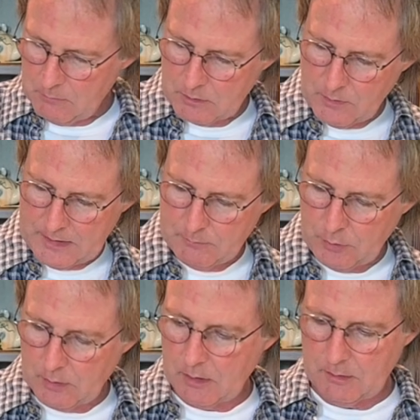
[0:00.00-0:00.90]
we'll go ahead and
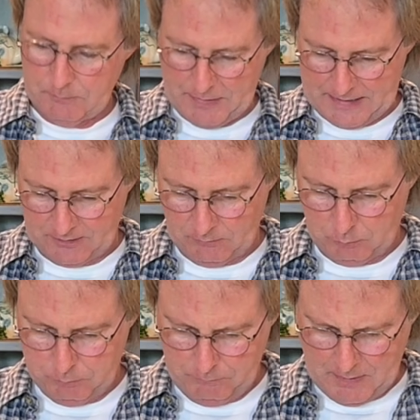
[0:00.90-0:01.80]
put our package
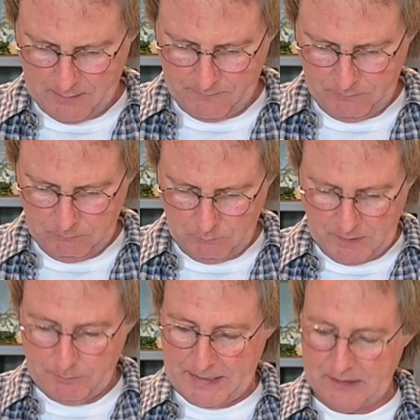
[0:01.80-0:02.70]
of
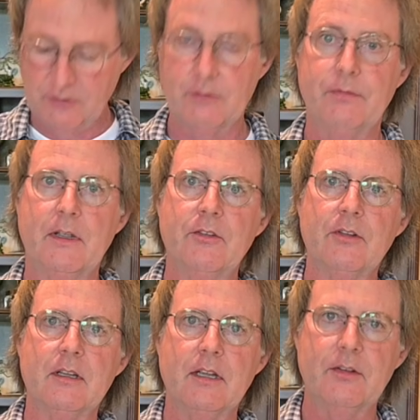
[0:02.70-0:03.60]
1 package of
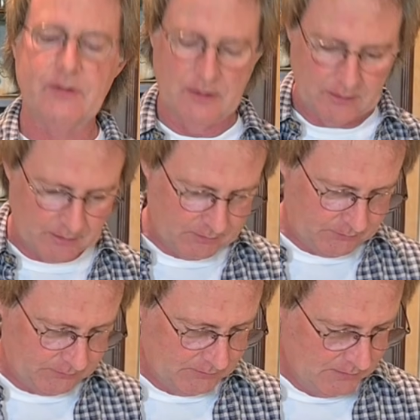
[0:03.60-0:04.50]
instant yeast into
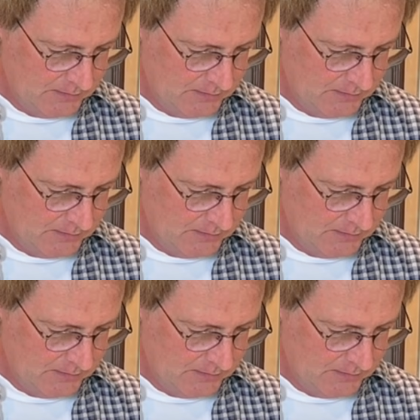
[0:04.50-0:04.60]
this